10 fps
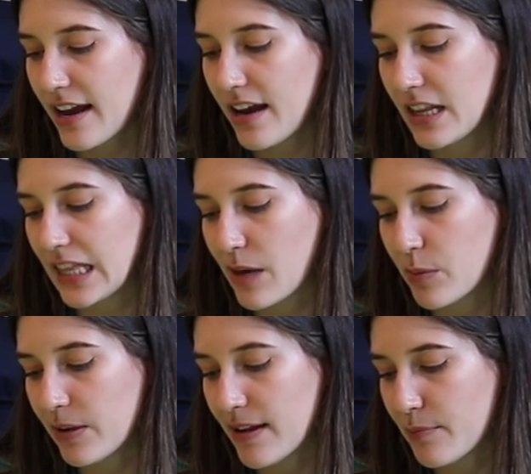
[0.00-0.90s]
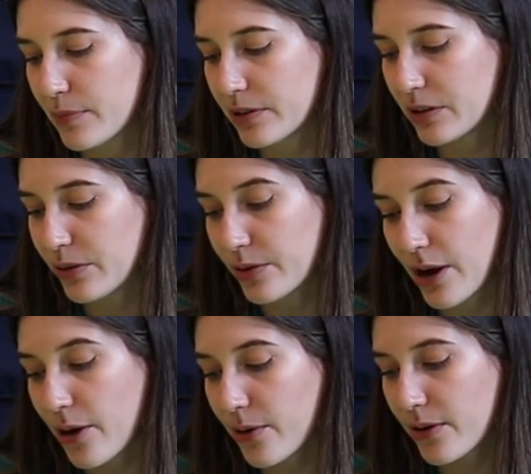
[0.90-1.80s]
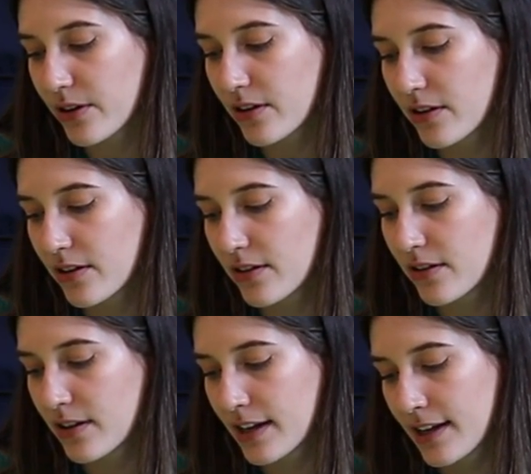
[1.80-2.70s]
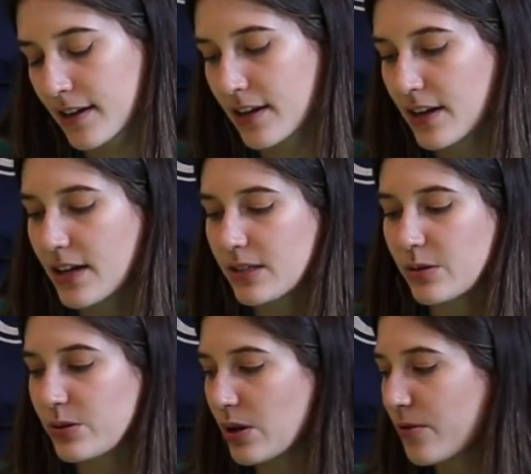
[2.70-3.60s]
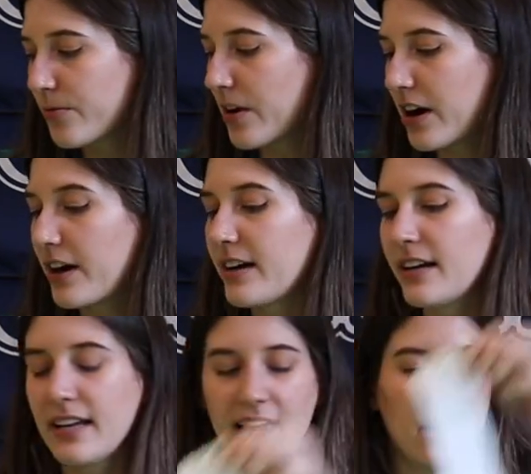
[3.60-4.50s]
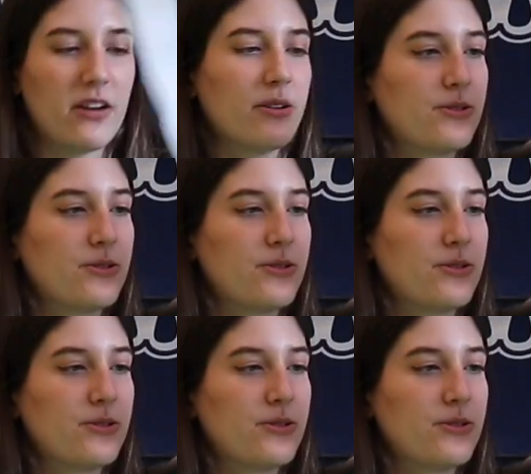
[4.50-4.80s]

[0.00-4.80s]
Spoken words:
and label it Pluto. So far in our